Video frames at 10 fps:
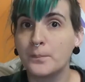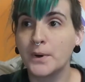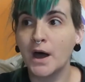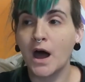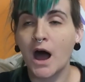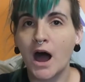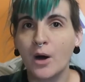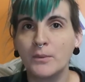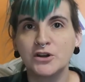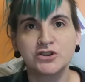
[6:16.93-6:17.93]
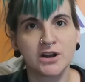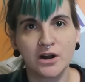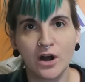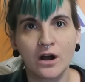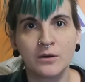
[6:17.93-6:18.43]
but how much can
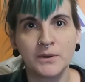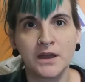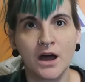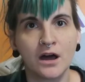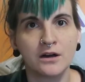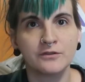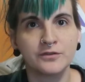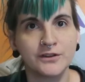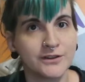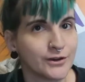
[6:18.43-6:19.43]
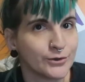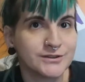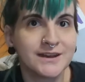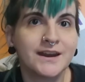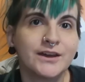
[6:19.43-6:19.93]
an army of, you know,
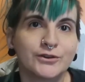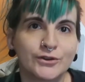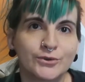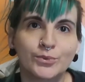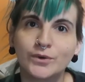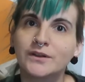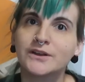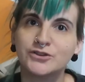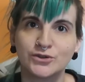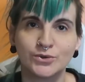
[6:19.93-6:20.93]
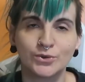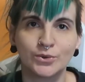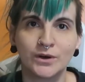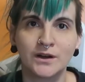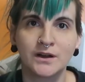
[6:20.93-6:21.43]
teenagers really
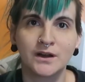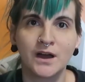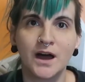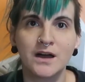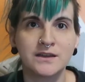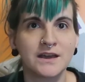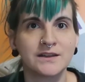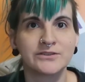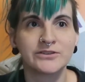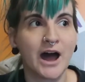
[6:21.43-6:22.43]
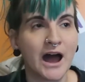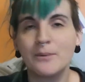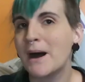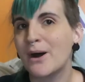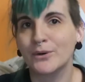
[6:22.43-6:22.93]
do against
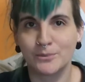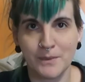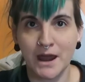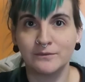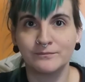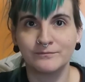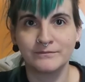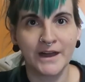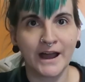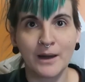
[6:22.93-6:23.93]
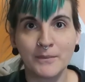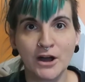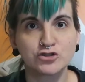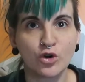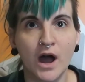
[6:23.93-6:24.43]
high-powered men? Like, I'm
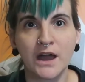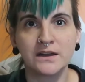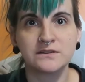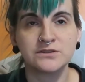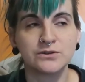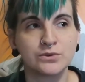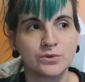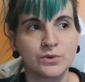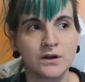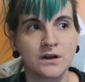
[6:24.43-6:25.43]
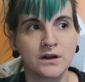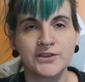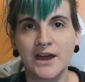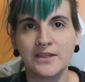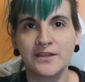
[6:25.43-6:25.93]
not trying to
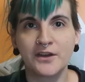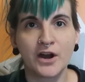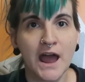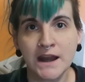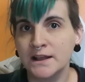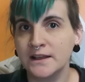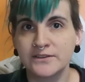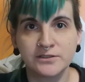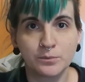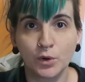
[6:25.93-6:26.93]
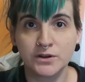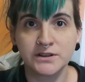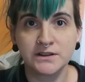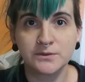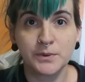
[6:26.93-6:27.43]
say that they're any less
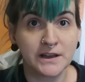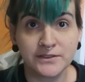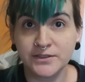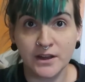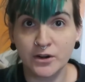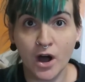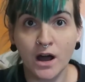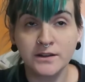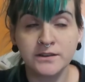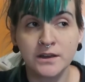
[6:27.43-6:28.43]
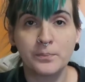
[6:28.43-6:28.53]
important, because they're not.